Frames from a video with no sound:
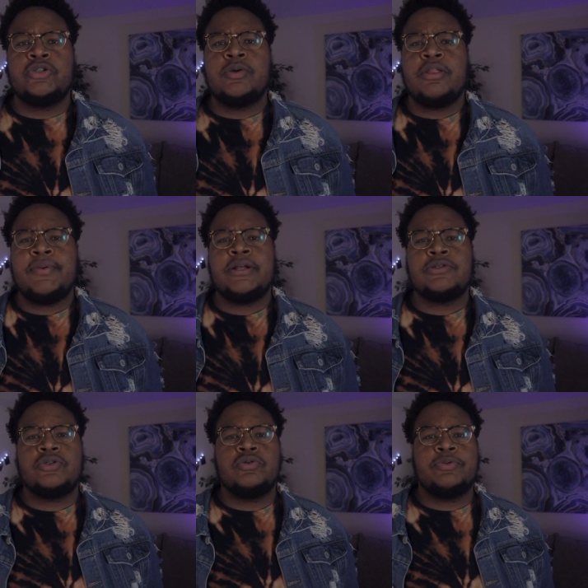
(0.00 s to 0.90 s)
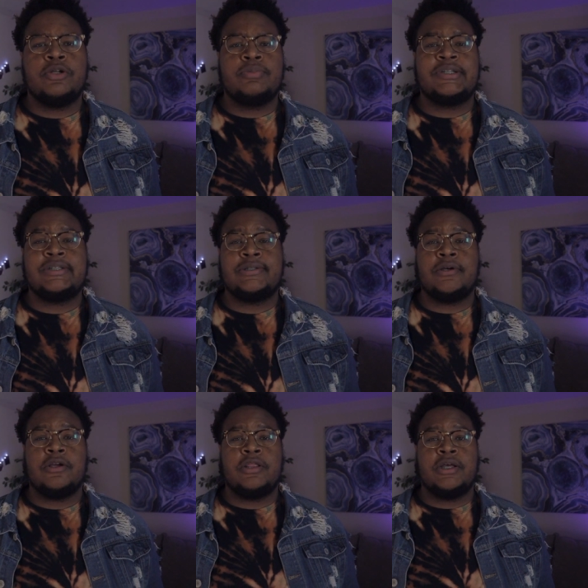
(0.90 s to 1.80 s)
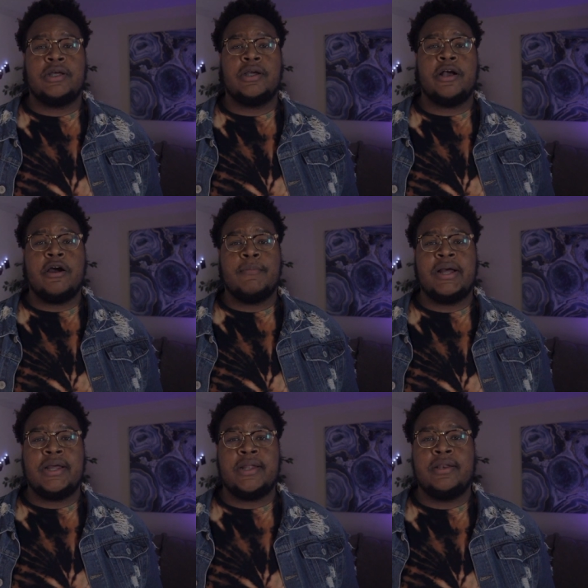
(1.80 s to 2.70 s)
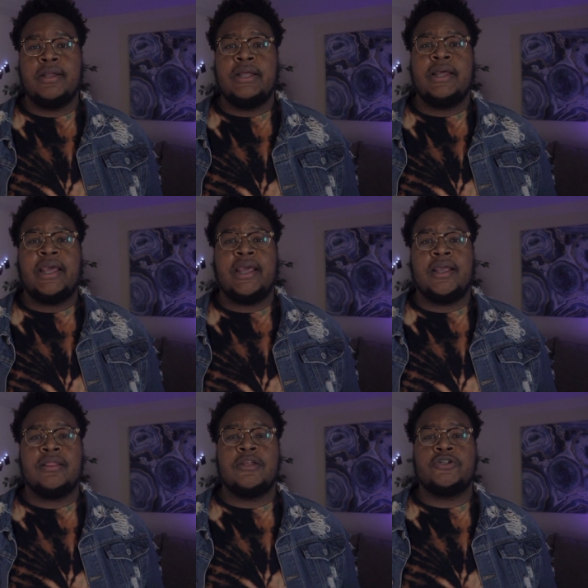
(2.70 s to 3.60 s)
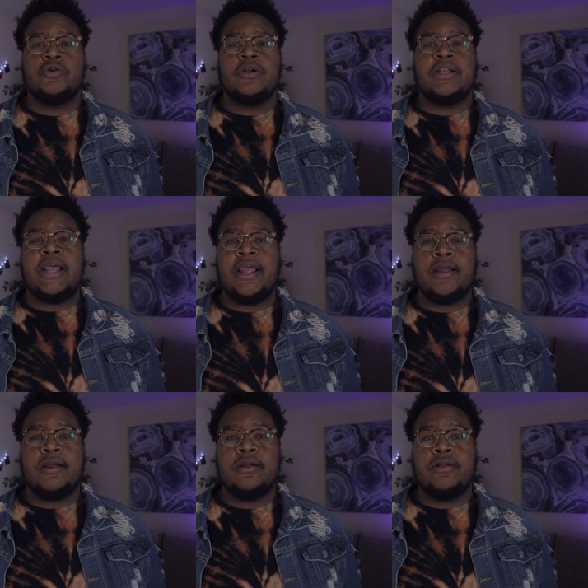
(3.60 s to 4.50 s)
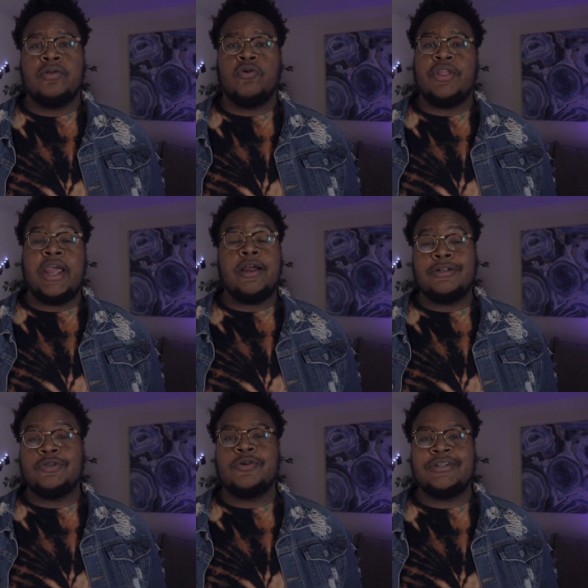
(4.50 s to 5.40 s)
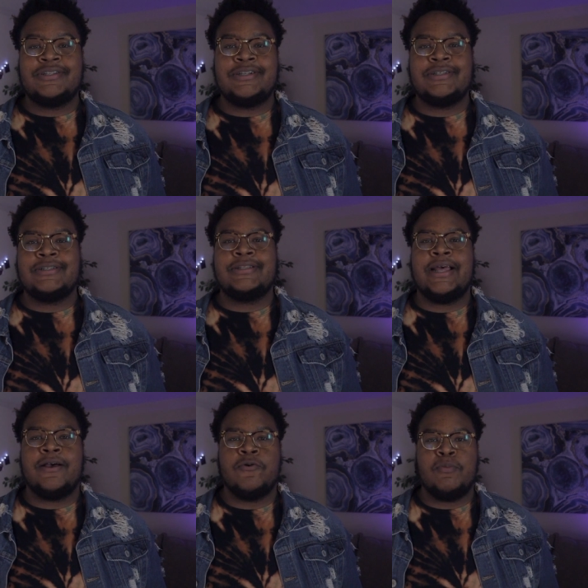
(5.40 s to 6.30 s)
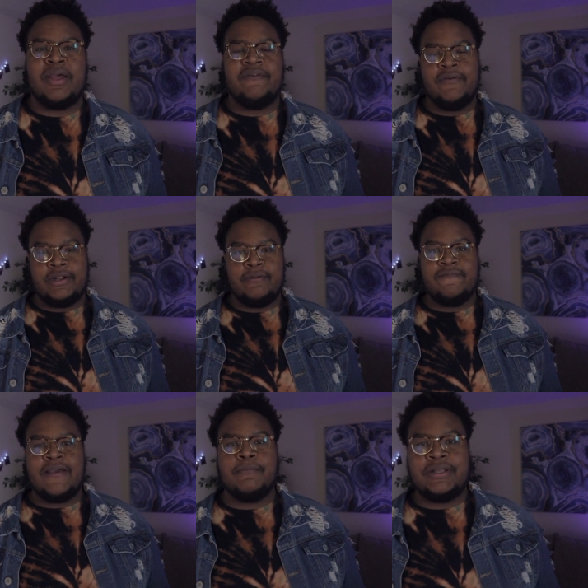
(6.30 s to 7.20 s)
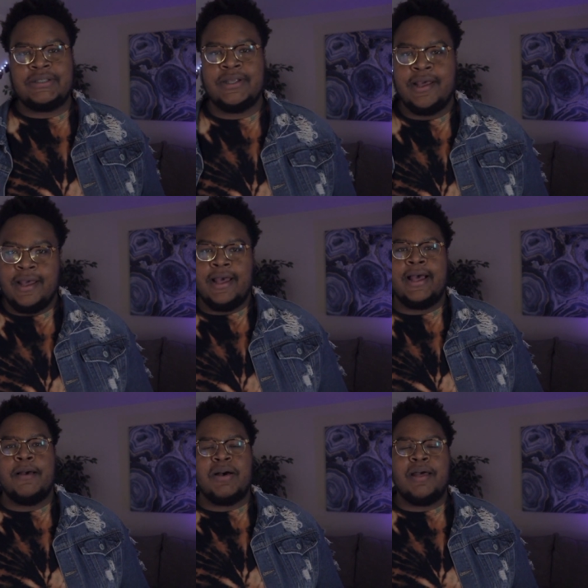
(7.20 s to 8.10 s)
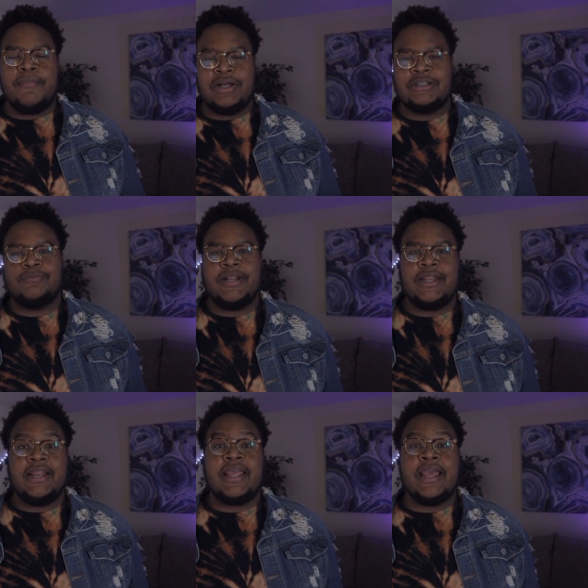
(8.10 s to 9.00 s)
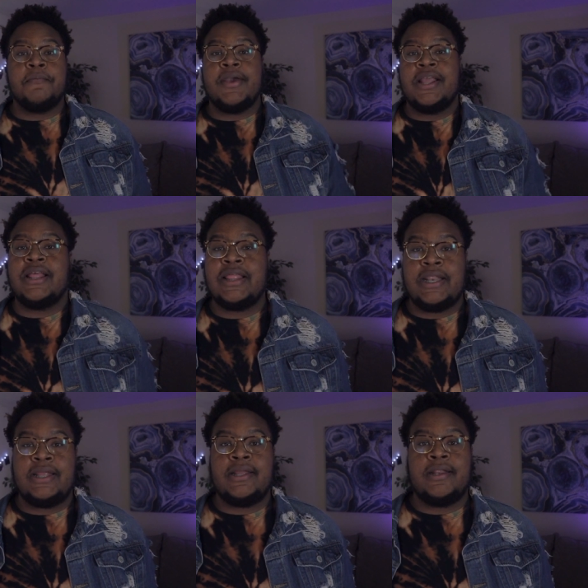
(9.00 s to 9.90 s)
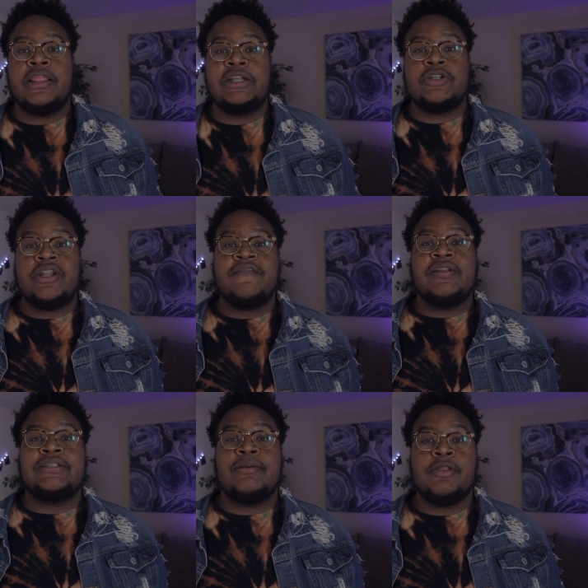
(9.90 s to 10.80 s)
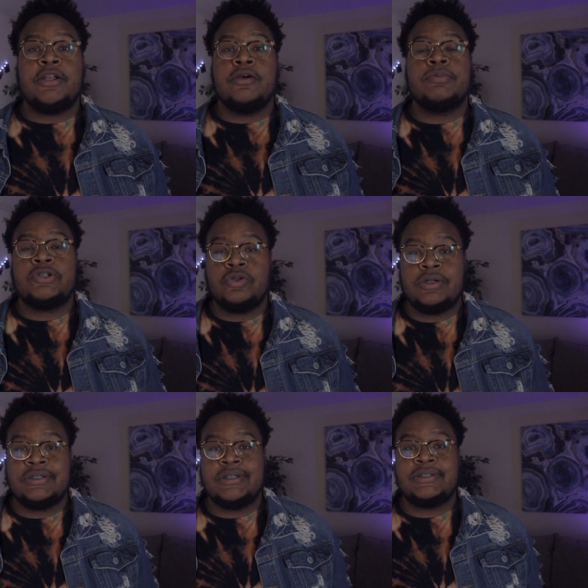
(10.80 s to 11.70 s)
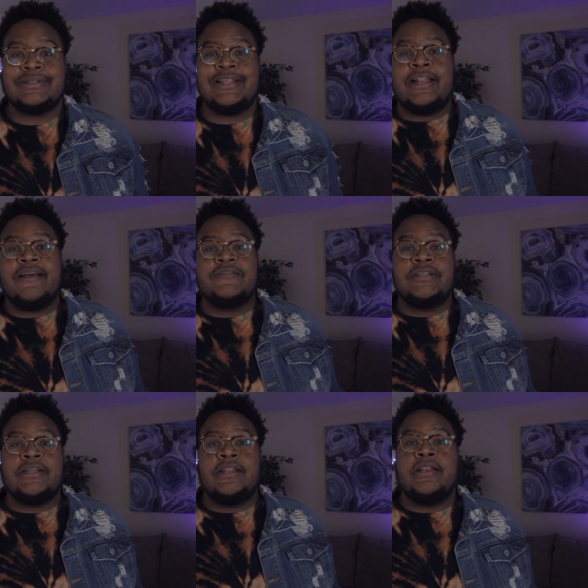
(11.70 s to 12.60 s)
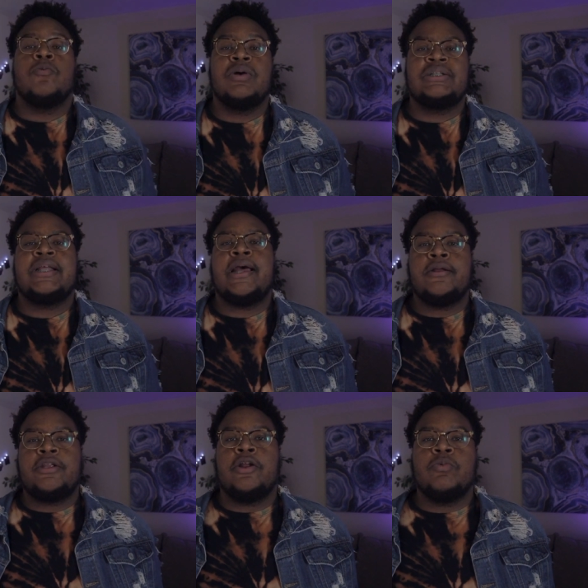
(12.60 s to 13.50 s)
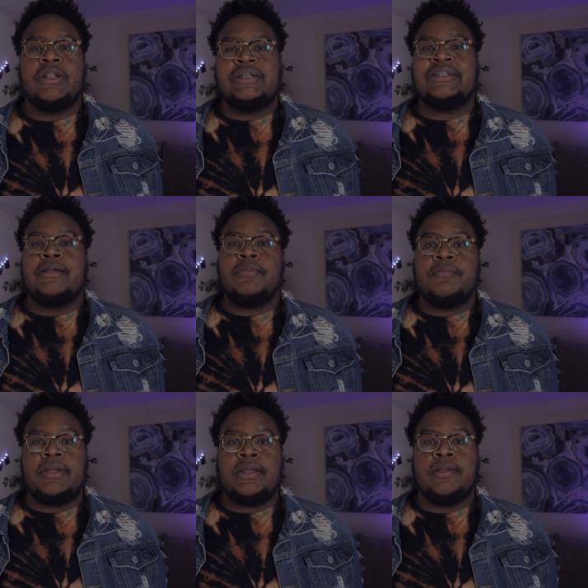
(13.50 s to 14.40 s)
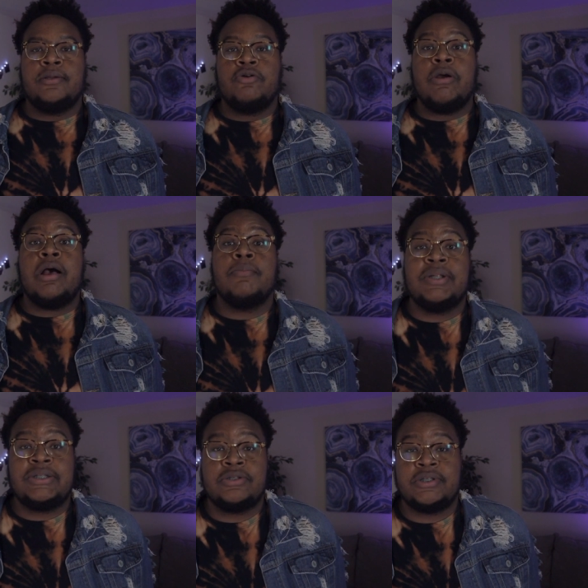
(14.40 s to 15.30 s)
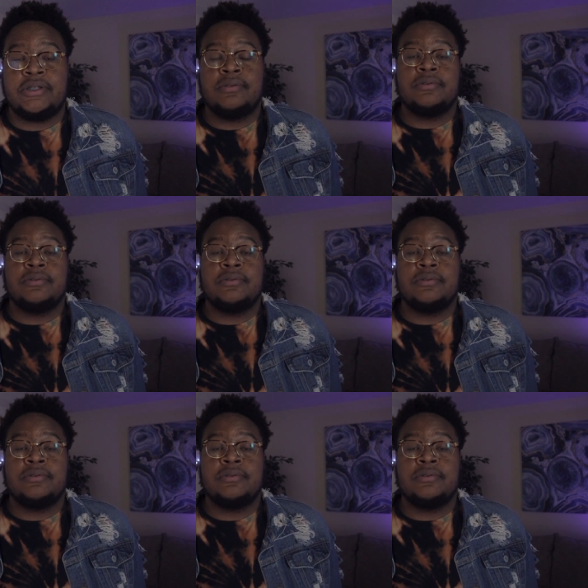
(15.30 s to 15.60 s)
Two other pairs of super dope 6s are the Carmine and the Jordan Hair, or the Hair Jordan 6s that were made famous by Bugs Bunny in the campaign that they did. These are definitely some of the dopest Jordan 6s that I've seen, and ones that really seem to be crowd pleasers and